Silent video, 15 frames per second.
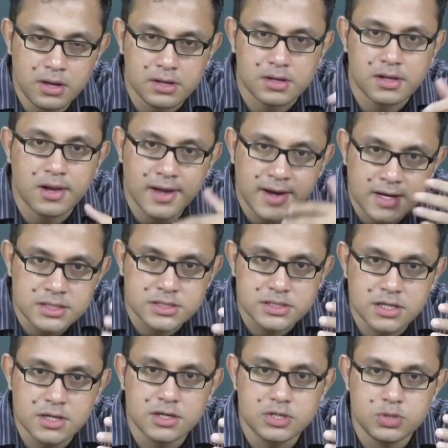
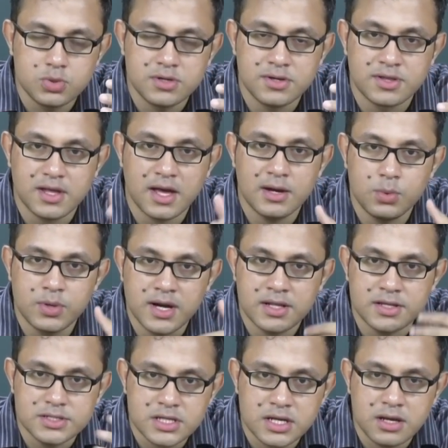inclined towards
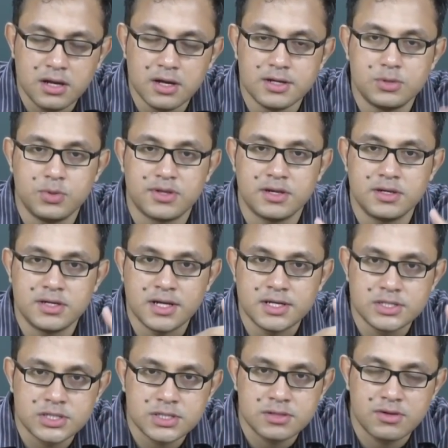unreality, towards
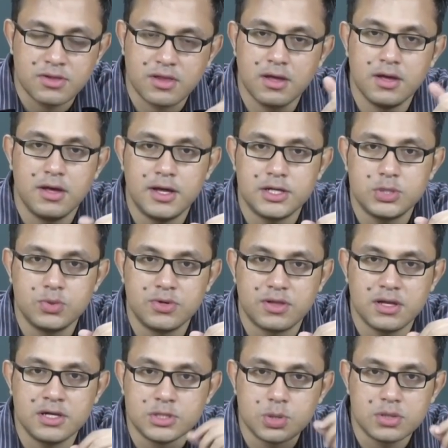indulgence, uh,
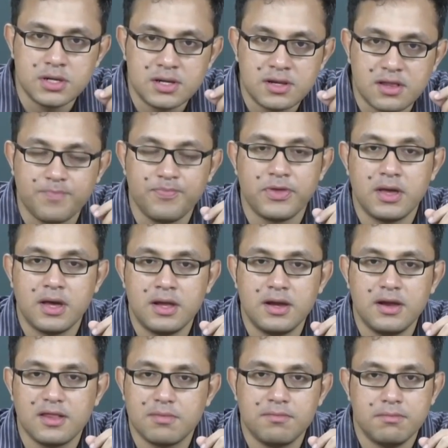towards indolence, and
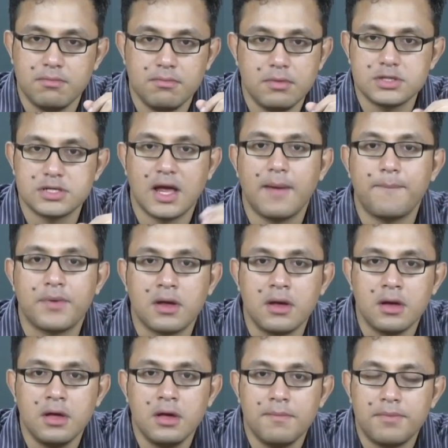he's much
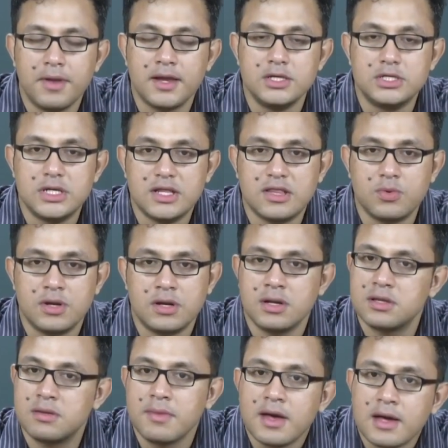happier playing chess with
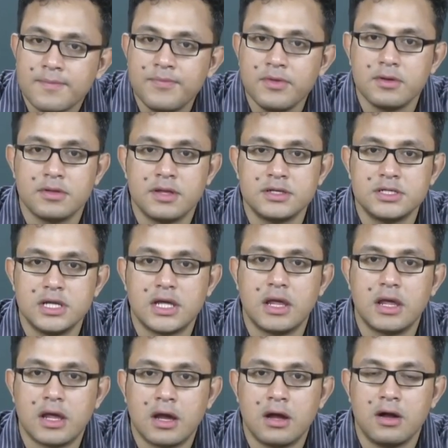another man than
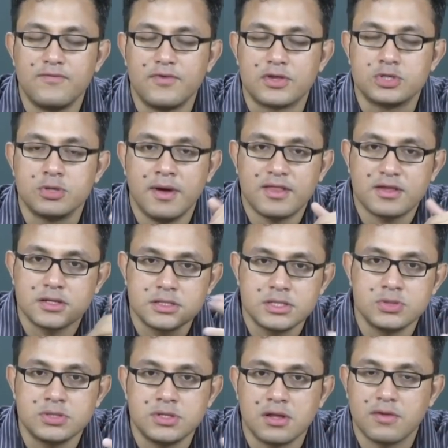taking care of his domestic
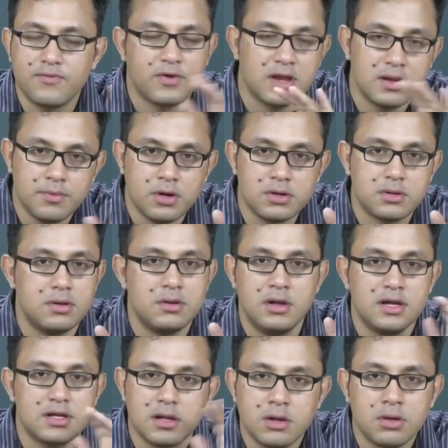duties. Forget about,
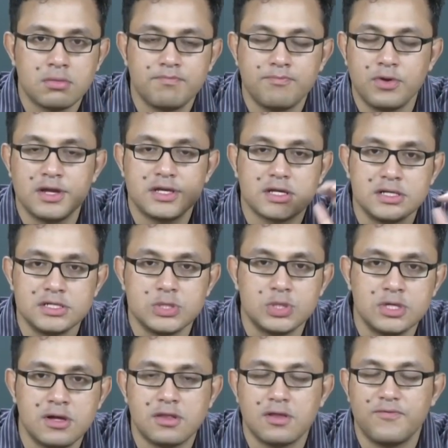let alone political
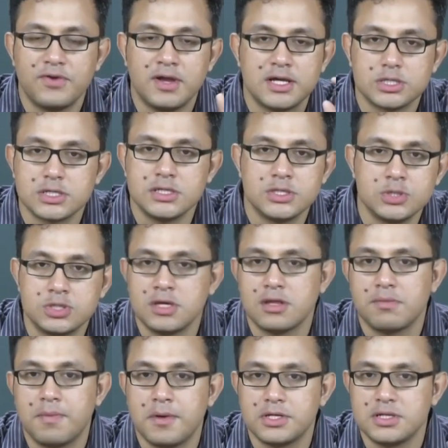duties or financial
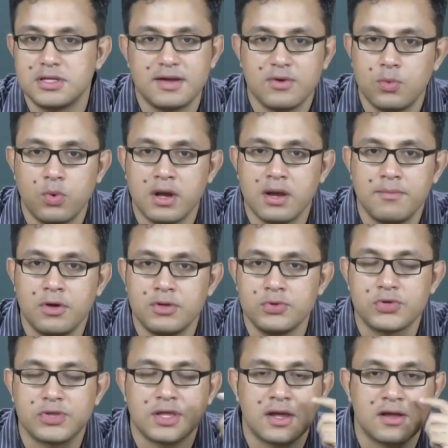duties, because you don't have to worry about
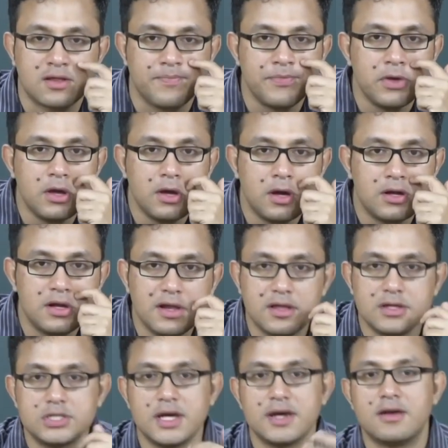those things. Uh, these
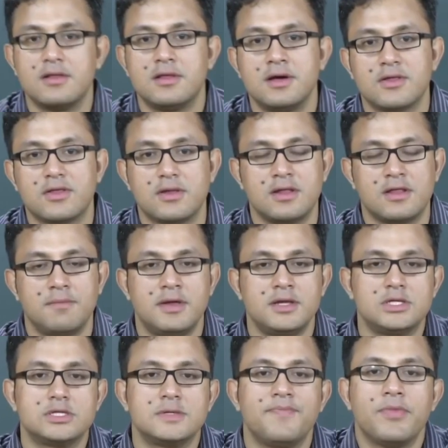are jagirdars, as I
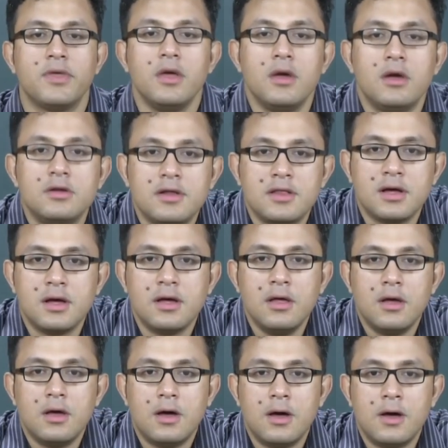mentioned. These are
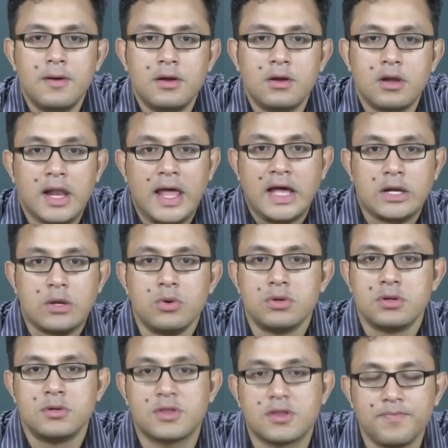uh, you know,
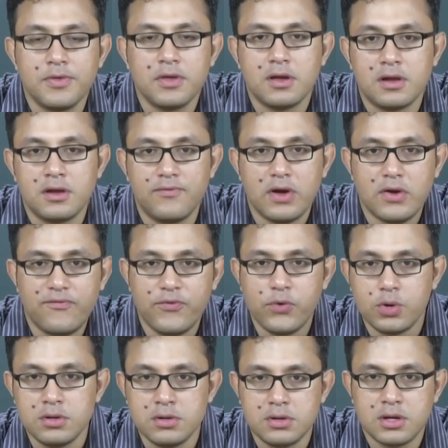landowners in a very
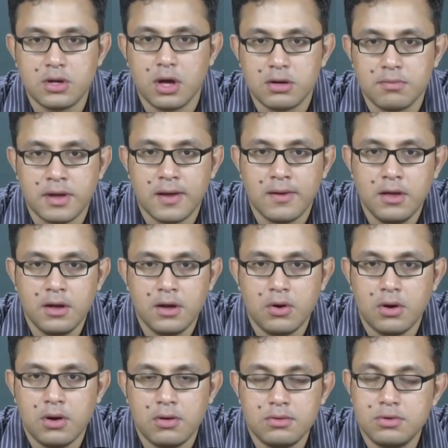feudal economy
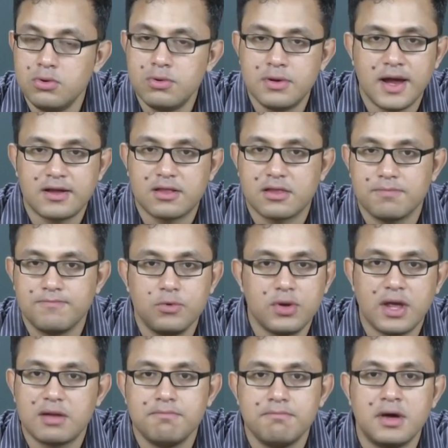uh, who, gets, who
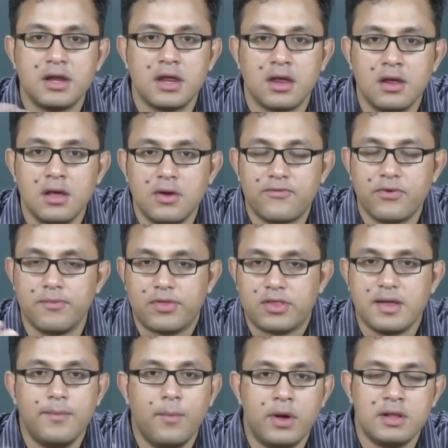get money from
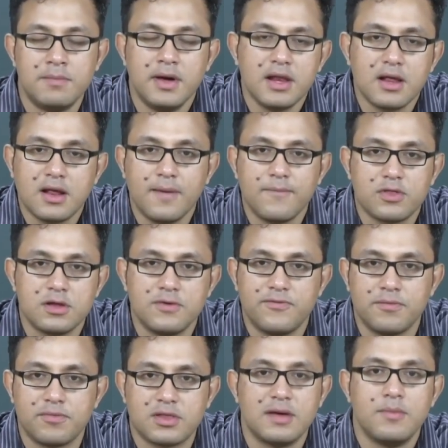somewhere. The money comes in
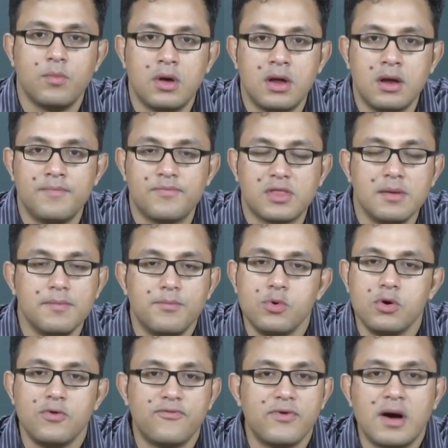from somewhere. Some
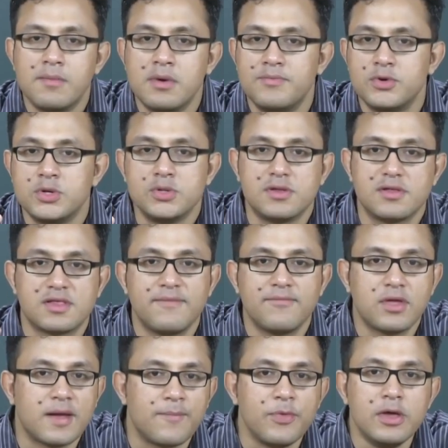poor farmer produces
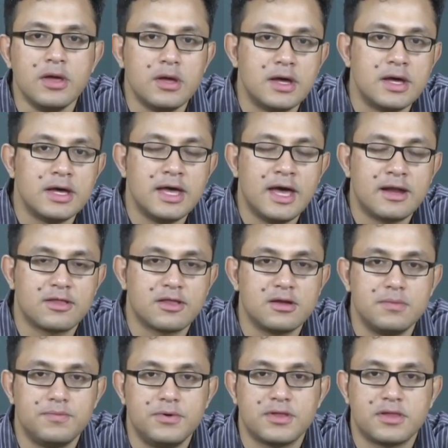something, uh, and a
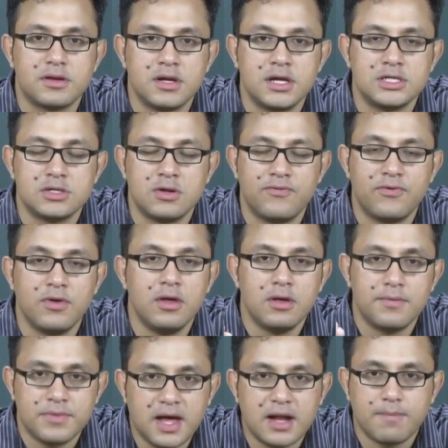certain percentage of
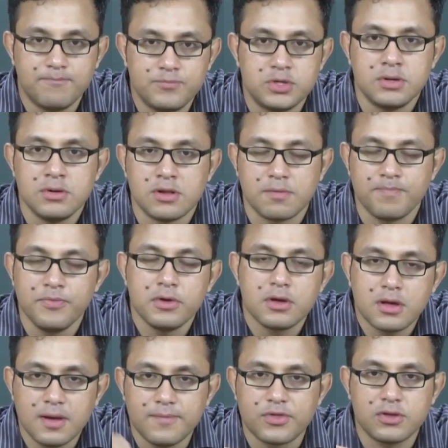that produce
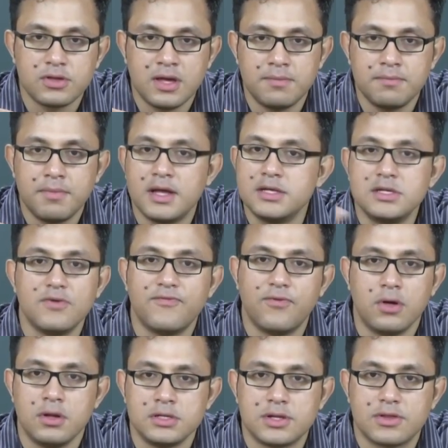comes to them by
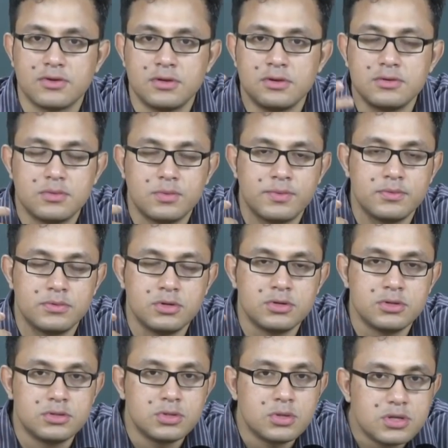default. So they don't,
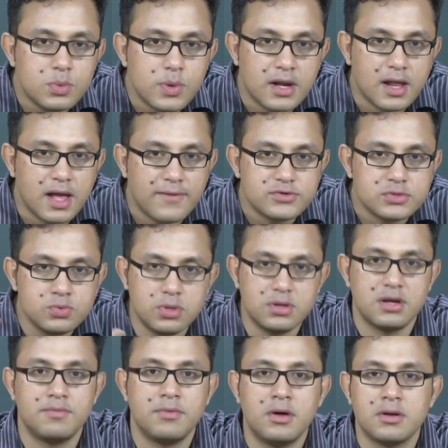don't, don't really have to
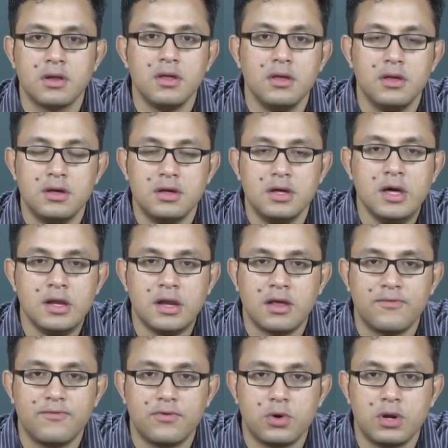worry about uh,
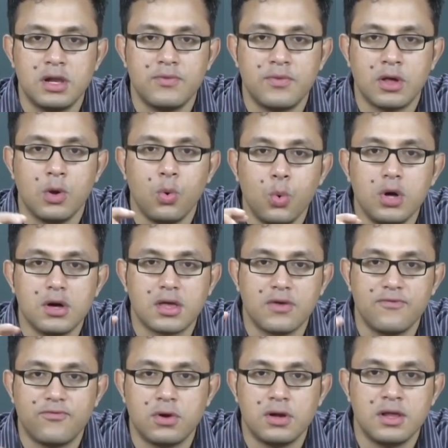earning for a living or
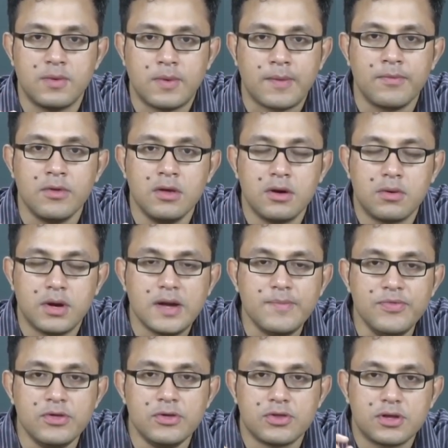working for a living, right?
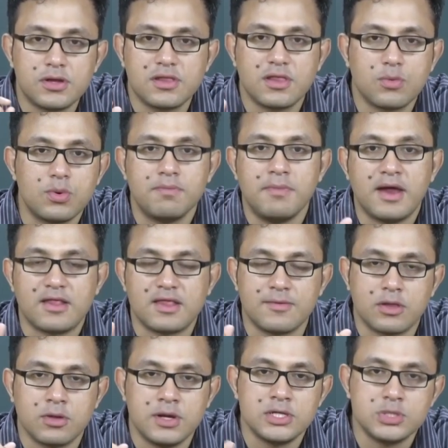So this is what makes them
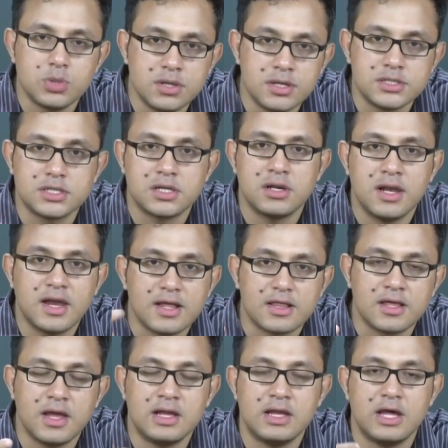so indolent and
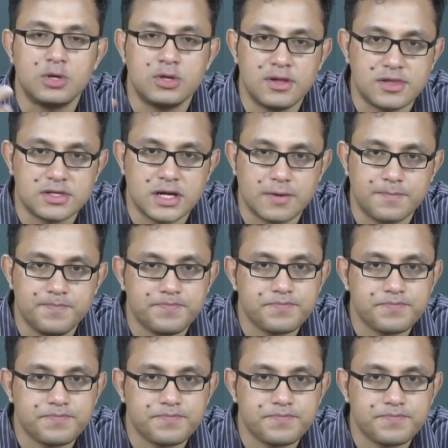lazy and hedonistic.